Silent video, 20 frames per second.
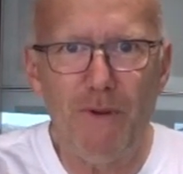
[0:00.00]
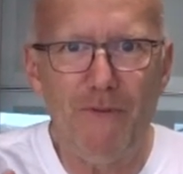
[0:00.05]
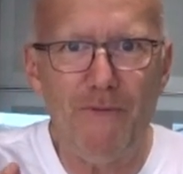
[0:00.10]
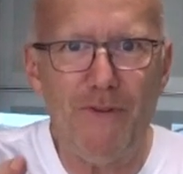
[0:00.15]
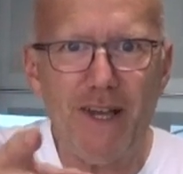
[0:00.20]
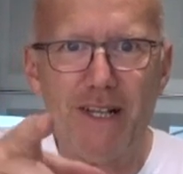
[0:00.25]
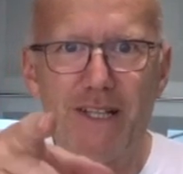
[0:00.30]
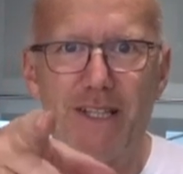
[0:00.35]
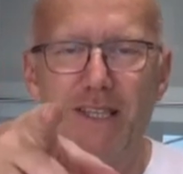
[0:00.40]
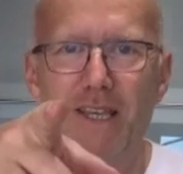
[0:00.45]
In
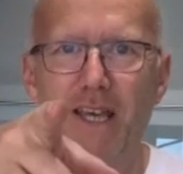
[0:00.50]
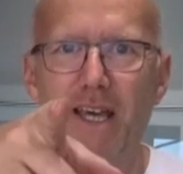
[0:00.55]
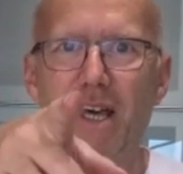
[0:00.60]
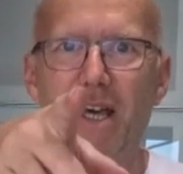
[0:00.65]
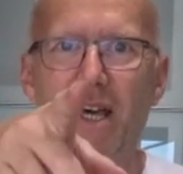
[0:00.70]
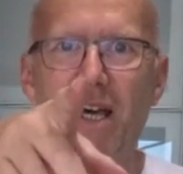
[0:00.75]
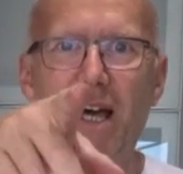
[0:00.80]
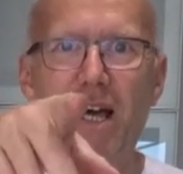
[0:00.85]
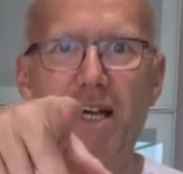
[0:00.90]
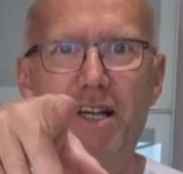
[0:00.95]
fact,
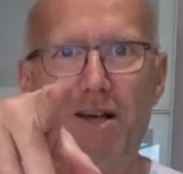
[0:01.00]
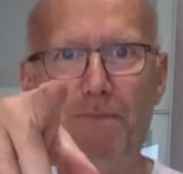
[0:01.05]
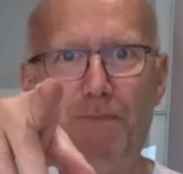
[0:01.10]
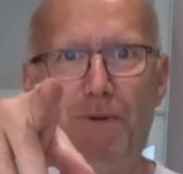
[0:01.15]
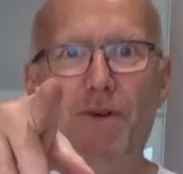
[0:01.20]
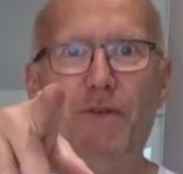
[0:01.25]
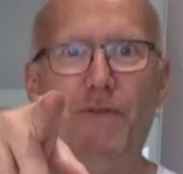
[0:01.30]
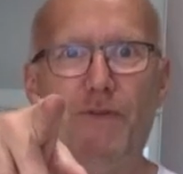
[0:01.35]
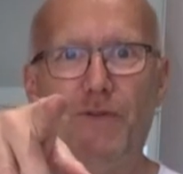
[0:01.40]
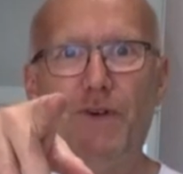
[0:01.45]
a
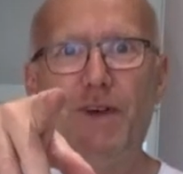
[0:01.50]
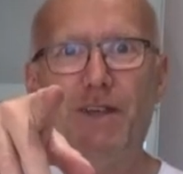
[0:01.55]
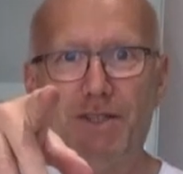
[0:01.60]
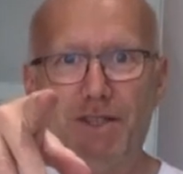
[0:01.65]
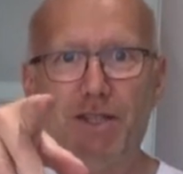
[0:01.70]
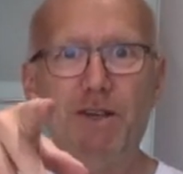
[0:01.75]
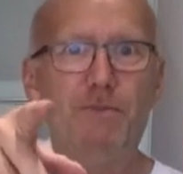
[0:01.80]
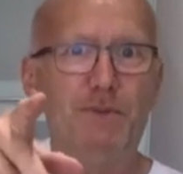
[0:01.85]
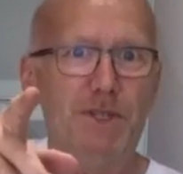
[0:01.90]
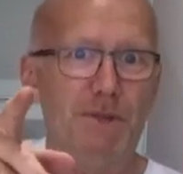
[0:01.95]
couple of uh,
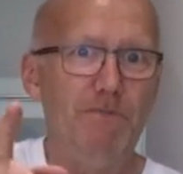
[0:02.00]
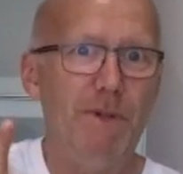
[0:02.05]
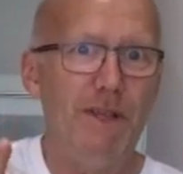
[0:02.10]
subs